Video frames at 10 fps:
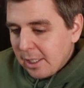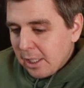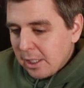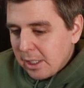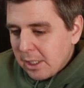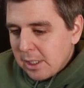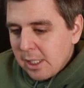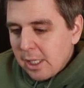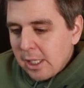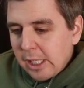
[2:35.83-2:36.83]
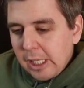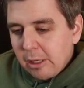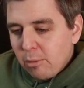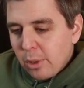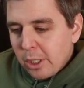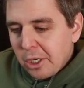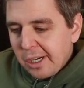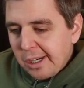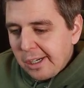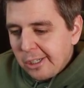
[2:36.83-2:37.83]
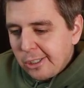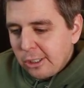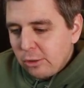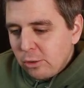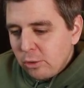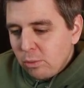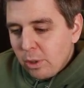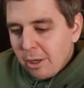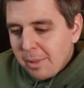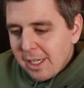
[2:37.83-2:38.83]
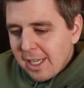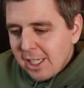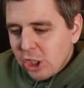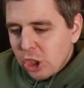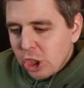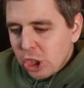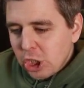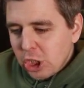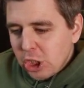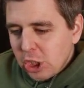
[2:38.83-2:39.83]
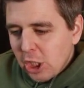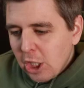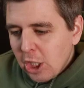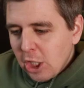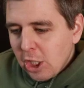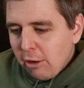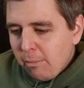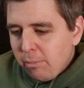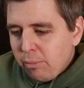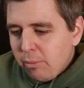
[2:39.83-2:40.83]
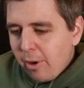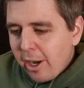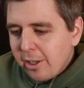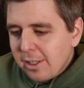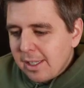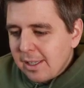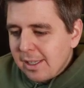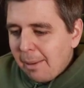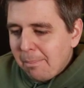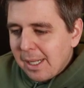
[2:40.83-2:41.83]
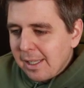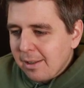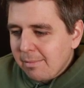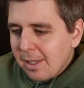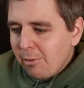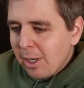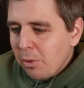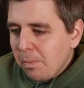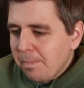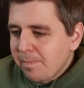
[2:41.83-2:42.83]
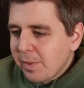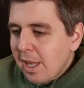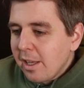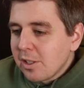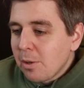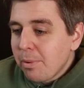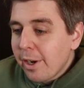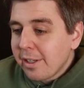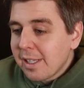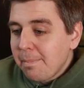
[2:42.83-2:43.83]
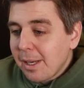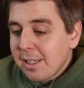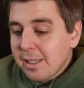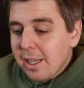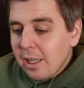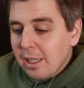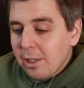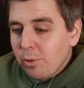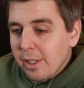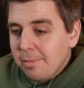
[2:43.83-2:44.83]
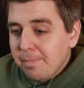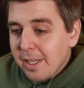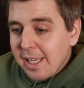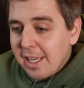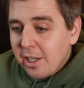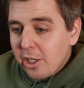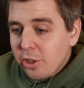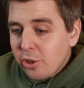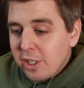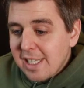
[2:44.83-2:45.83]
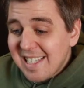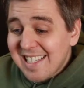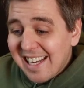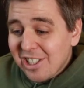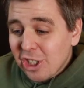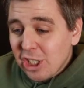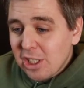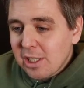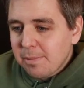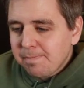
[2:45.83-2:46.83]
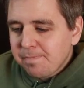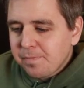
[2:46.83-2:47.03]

Let's see, where are your recommendations? Product template. Here we go. So product template.liquid, again, under the sections.